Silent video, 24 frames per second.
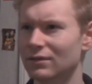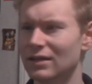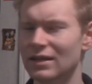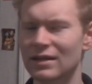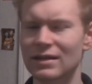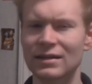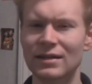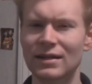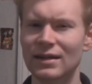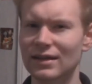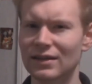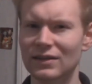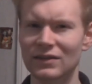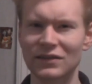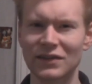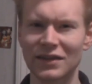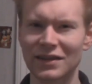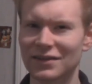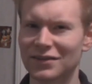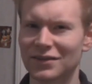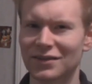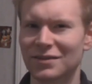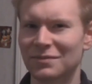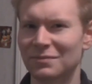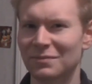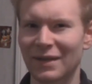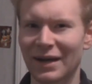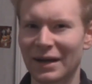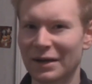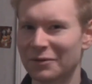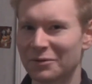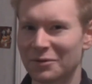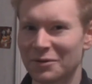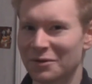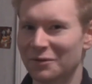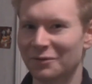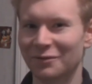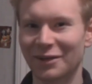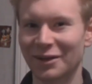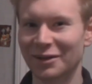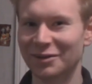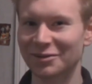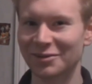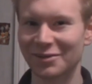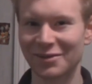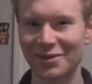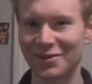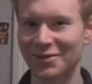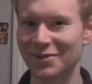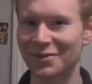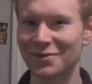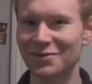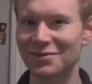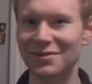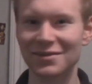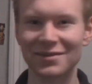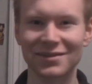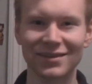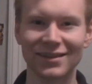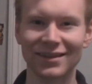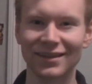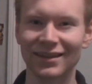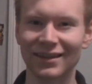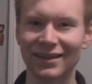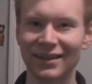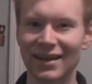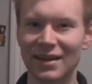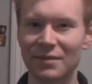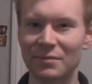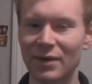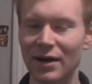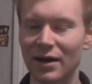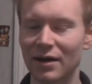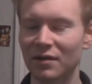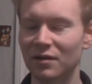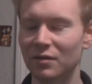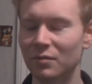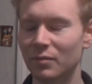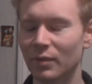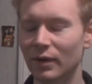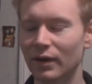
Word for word: didn't exist back when the Fleischer cartoons came out.